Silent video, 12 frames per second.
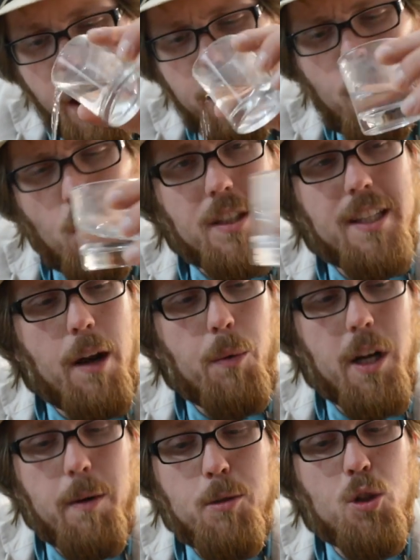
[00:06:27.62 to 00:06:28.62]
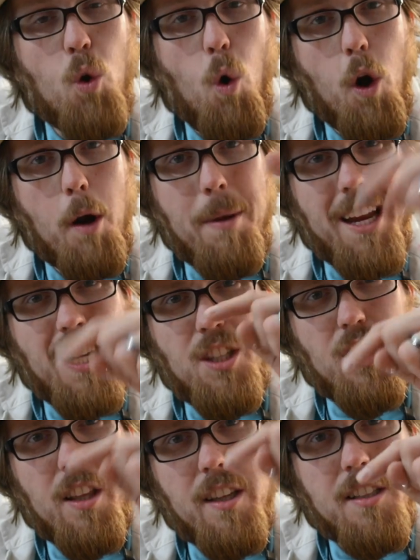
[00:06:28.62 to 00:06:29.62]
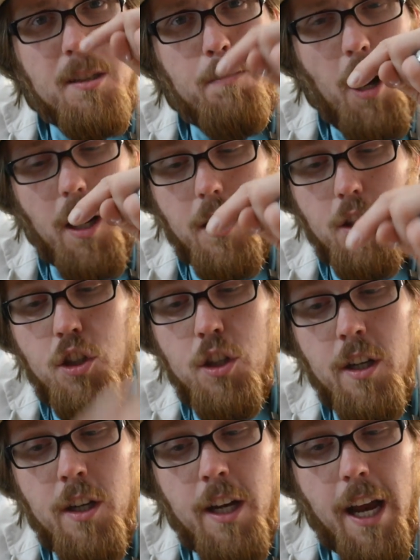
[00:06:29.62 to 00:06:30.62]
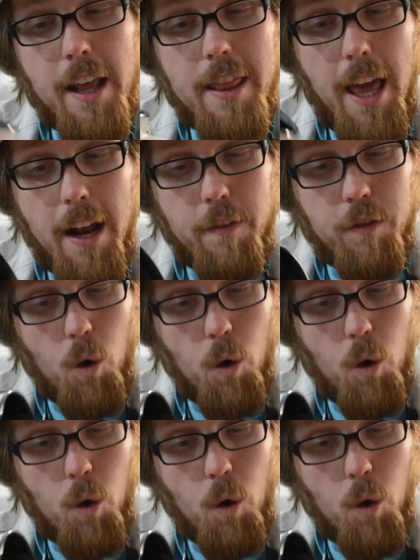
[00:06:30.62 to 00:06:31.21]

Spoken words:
and of course that would absorb into the sponge, and then of